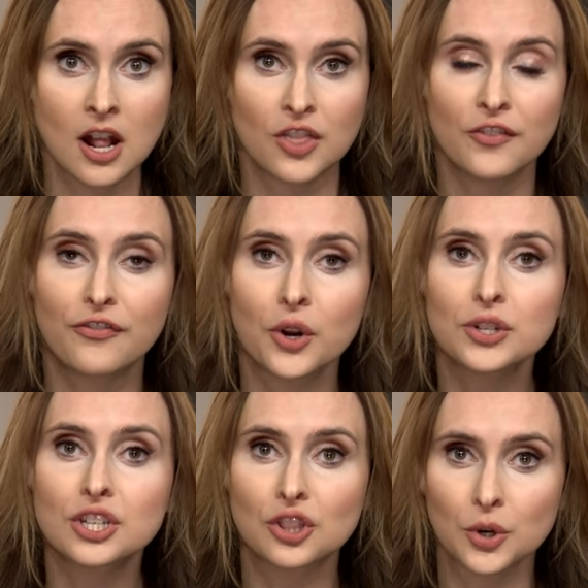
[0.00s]
the
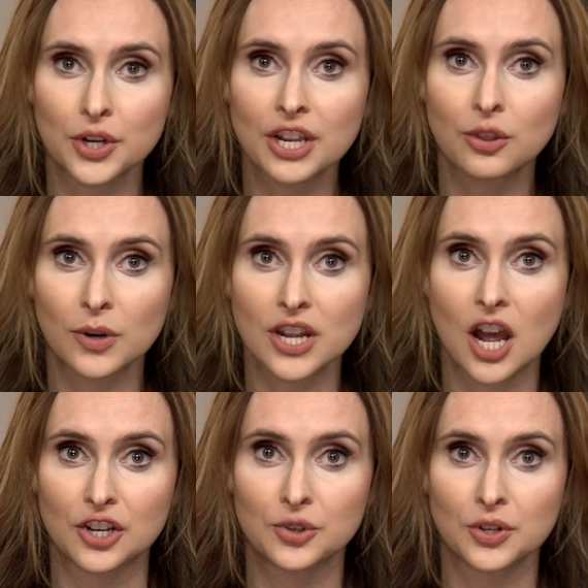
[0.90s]
first
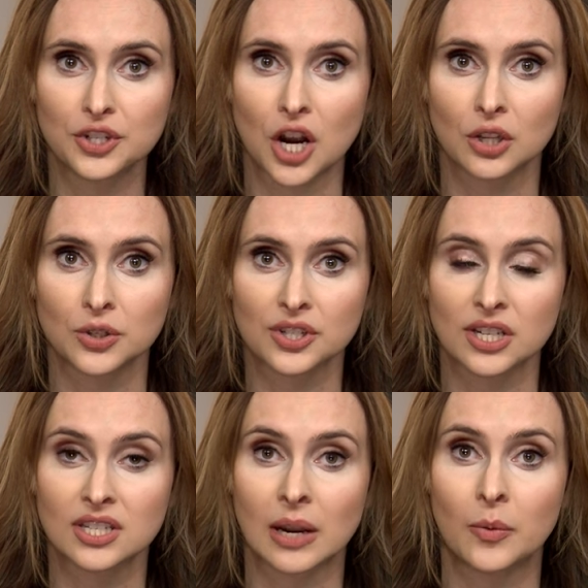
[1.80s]
$3,300
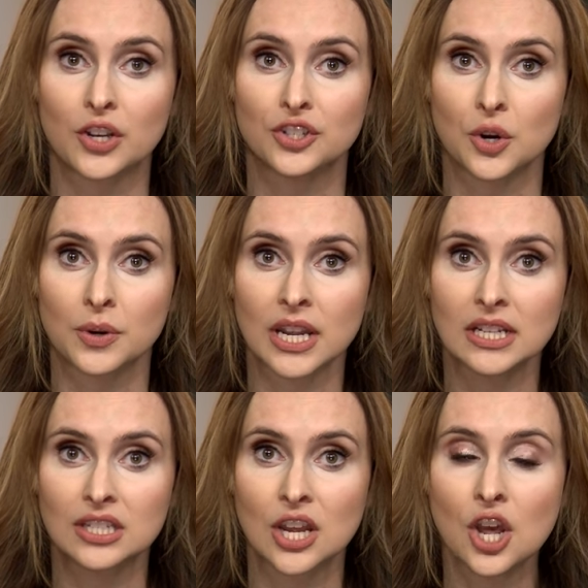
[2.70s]
that someone
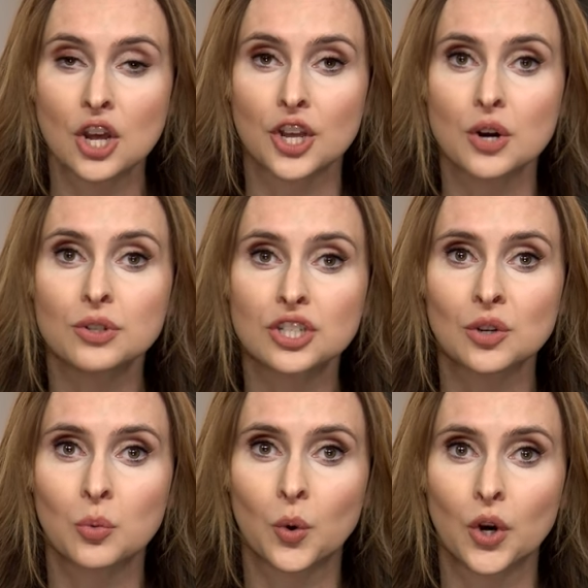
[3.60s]
donates goes
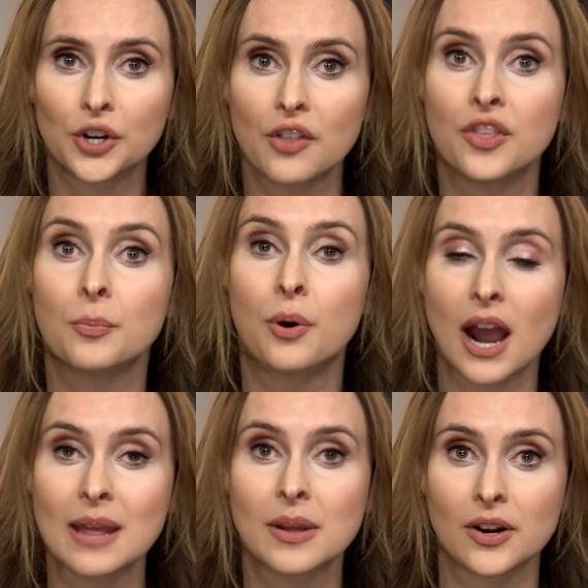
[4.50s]
toward the
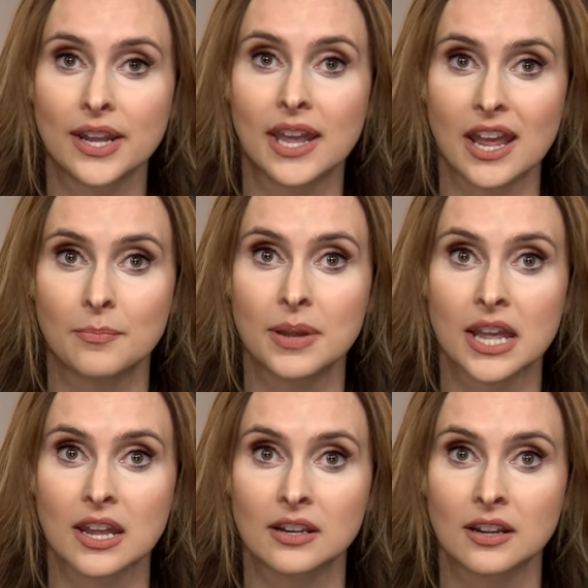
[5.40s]
primary
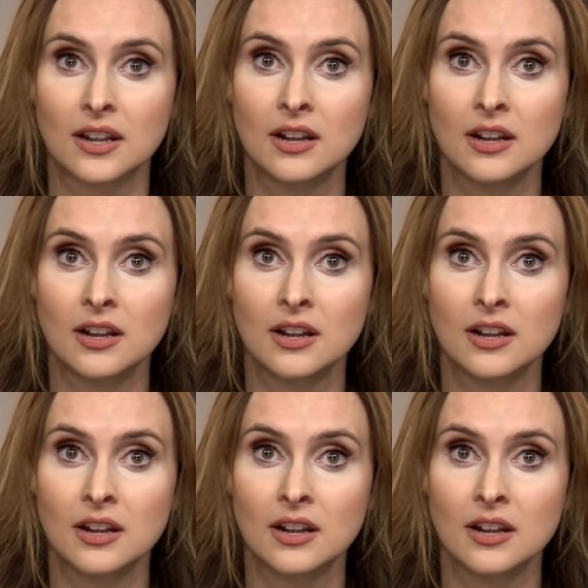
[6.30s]
campaign.